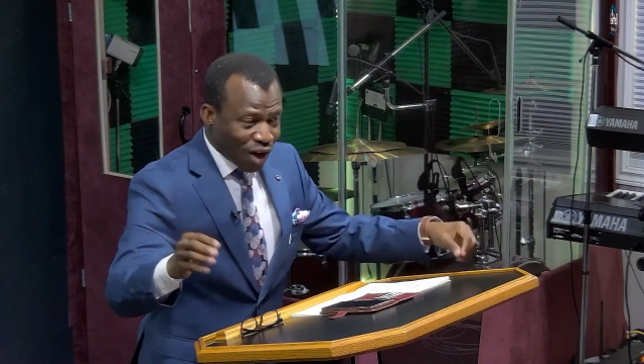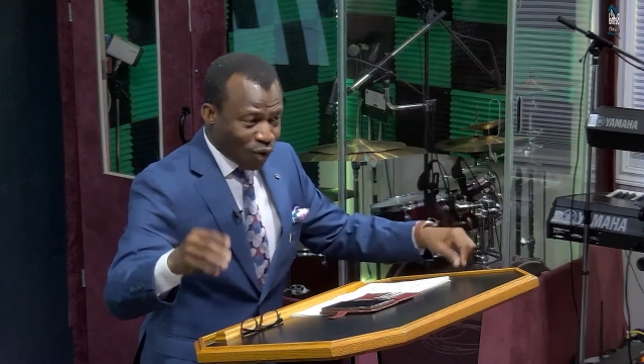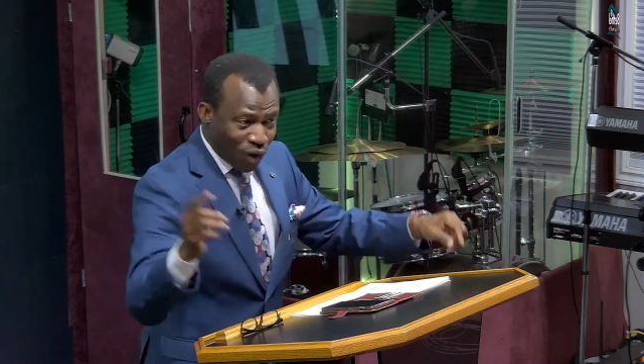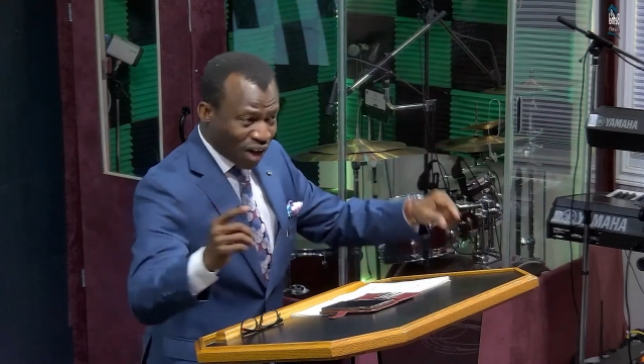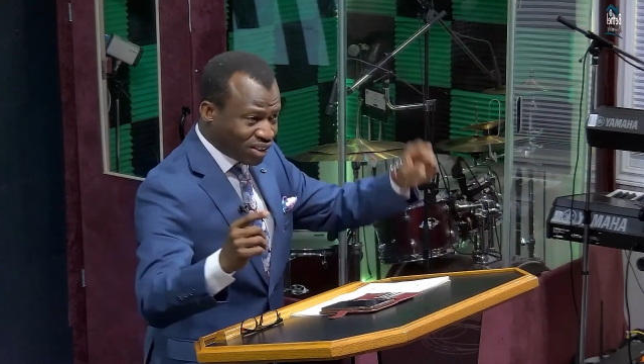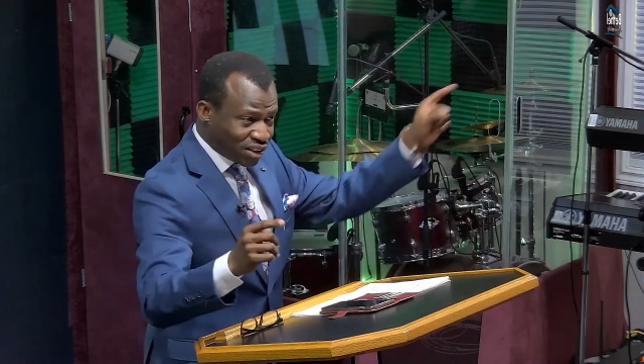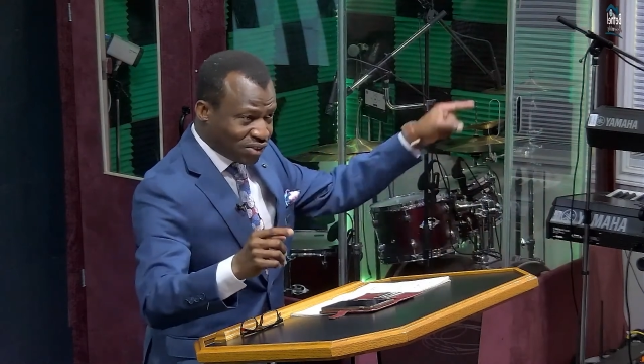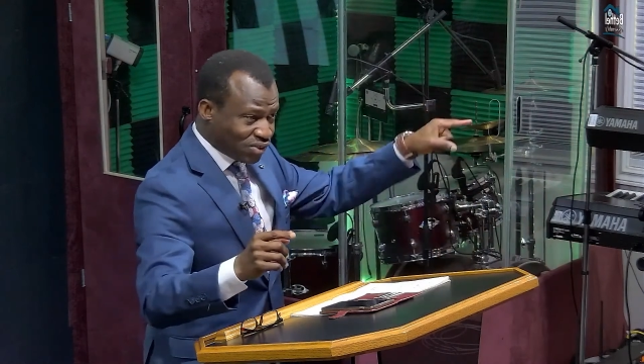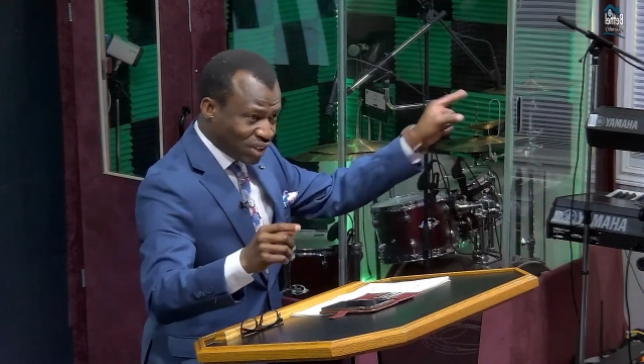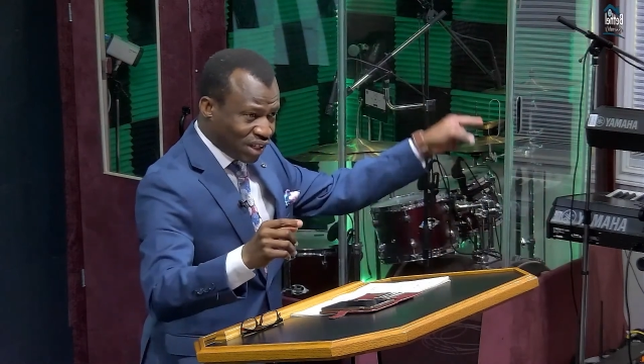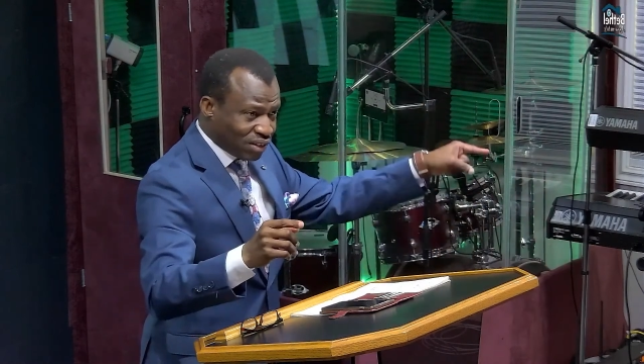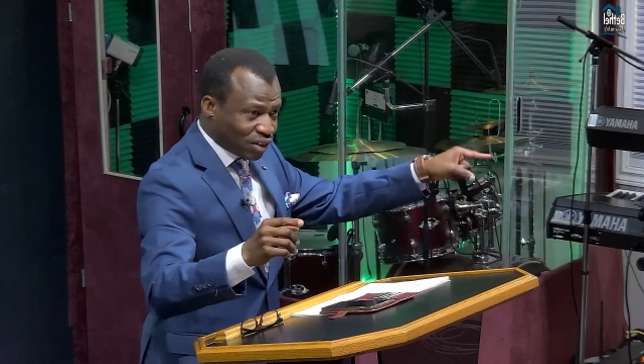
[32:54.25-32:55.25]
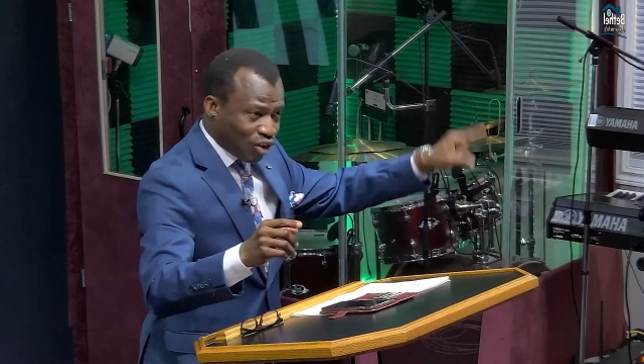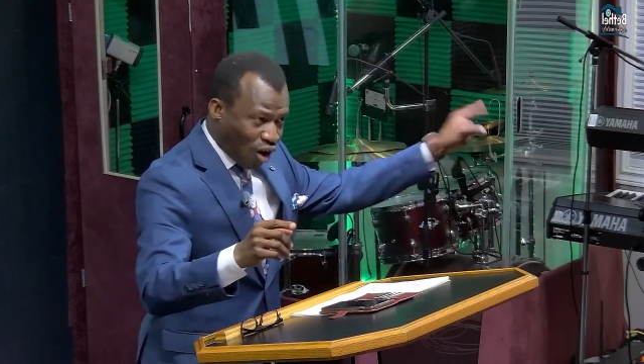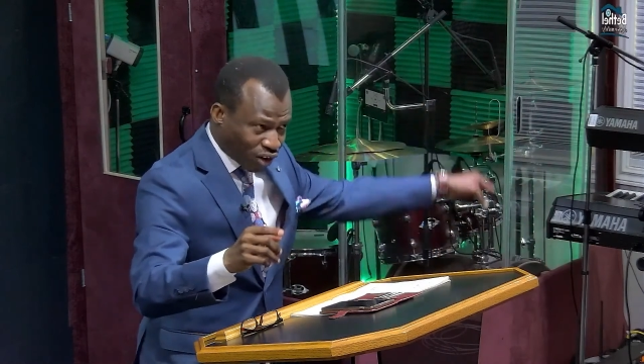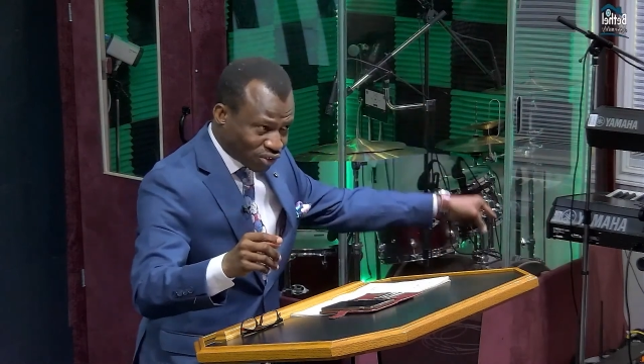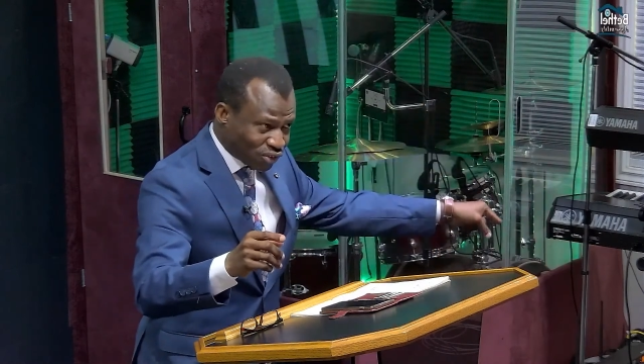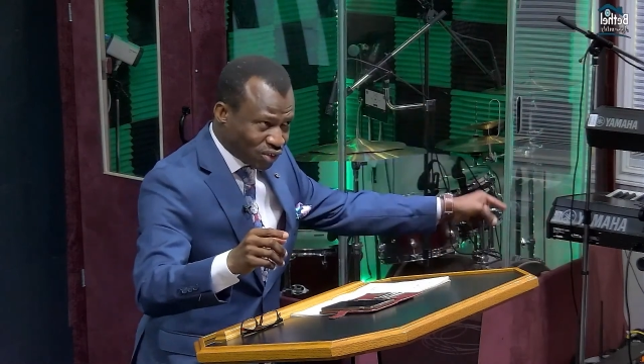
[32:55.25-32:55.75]
What did sin
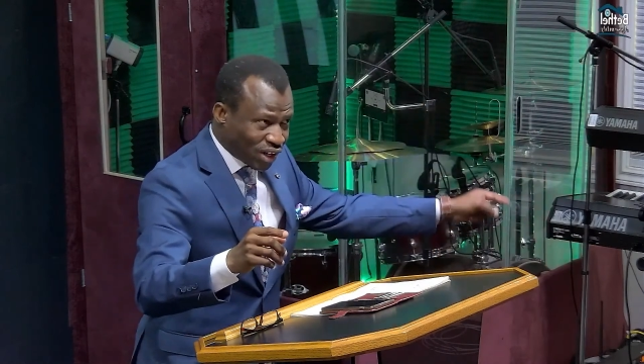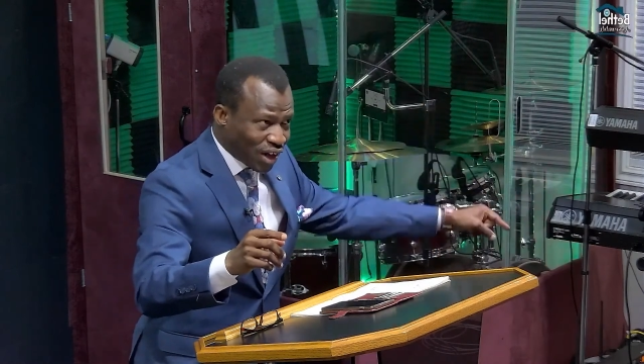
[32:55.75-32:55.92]
cause?